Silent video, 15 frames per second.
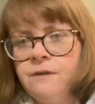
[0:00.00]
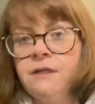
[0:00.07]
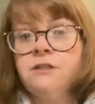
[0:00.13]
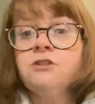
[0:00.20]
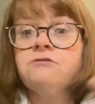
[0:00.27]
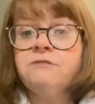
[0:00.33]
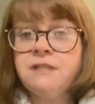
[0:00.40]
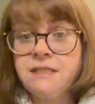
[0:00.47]

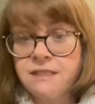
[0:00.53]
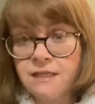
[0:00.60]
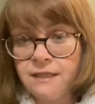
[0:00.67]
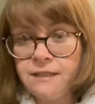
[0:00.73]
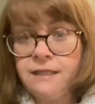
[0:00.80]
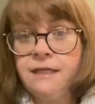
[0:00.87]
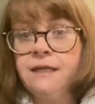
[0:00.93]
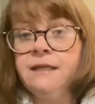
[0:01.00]
it's
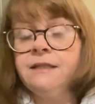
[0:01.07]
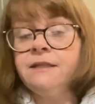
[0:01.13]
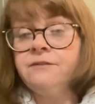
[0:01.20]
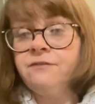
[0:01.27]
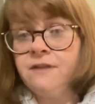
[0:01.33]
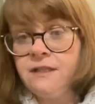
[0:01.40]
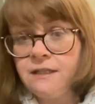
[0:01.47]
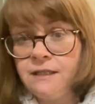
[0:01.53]
recycling the
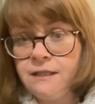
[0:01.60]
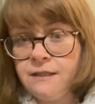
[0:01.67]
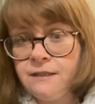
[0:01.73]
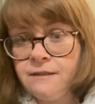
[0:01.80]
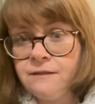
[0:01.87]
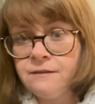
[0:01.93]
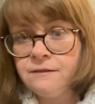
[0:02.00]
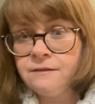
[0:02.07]
vinegar,
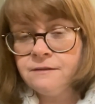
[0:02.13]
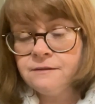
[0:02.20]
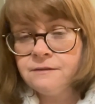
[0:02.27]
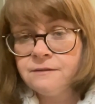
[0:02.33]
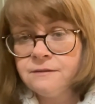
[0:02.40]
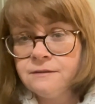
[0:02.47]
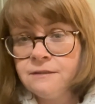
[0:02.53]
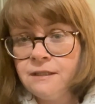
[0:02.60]

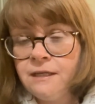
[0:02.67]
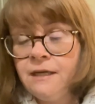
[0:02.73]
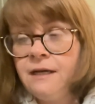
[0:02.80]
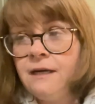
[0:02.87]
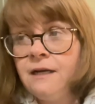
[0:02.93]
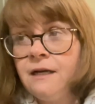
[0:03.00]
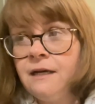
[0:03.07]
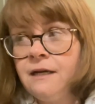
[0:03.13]

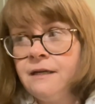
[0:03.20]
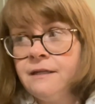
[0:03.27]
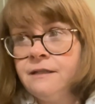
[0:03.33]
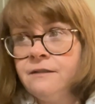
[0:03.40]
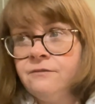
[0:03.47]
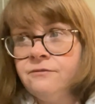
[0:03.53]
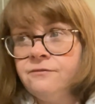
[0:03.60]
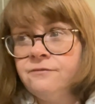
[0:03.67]

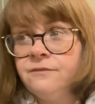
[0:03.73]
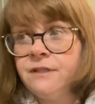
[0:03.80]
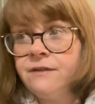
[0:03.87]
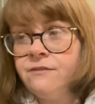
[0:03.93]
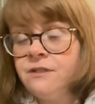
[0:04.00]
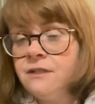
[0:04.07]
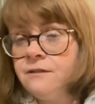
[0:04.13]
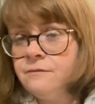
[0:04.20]
I've
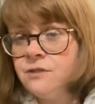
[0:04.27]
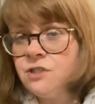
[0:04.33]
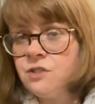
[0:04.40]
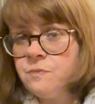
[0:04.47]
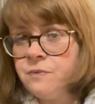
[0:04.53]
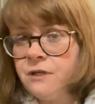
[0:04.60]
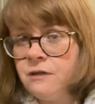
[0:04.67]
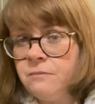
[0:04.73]
never noticed a
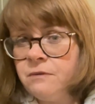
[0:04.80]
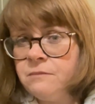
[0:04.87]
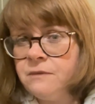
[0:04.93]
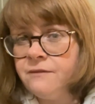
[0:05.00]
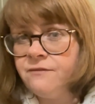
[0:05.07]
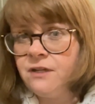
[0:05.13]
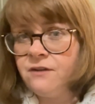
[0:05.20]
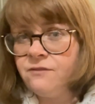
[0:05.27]
problem.
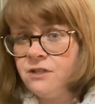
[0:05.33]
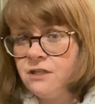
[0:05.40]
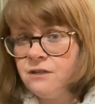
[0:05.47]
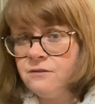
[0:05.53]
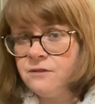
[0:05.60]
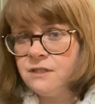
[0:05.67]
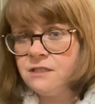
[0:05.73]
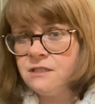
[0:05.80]
I've never
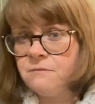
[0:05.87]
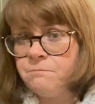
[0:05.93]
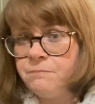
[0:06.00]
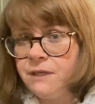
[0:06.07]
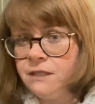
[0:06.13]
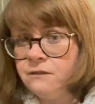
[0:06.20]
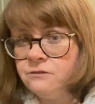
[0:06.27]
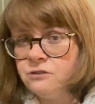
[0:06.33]
noticed a
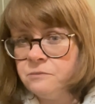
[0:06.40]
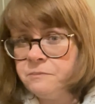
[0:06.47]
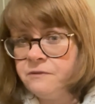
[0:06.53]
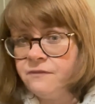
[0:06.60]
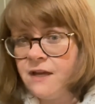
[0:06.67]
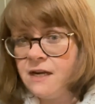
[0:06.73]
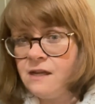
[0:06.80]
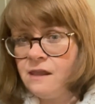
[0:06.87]
build up
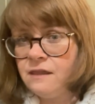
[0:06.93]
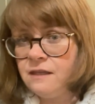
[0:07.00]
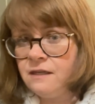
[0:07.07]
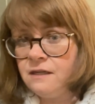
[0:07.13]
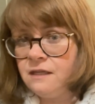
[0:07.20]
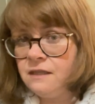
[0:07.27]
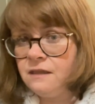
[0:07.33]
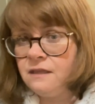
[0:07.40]
of
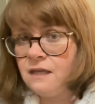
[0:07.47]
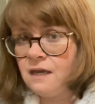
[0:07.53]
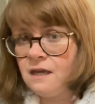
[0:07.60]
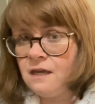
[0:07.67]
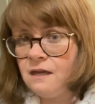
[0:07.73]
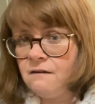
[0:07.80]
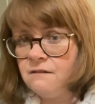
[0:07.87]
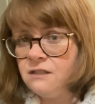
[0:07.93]
anything in
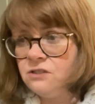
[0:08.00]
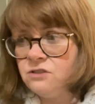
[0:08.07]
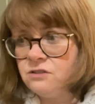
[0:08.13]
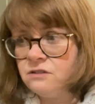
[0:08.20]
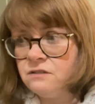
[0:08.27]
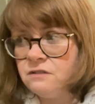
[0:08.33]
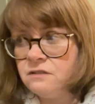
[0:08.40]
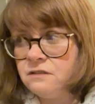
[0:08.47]
there. It's
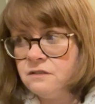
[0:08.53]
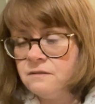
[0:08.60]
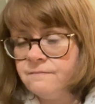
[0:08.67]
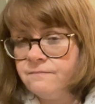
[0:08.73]
just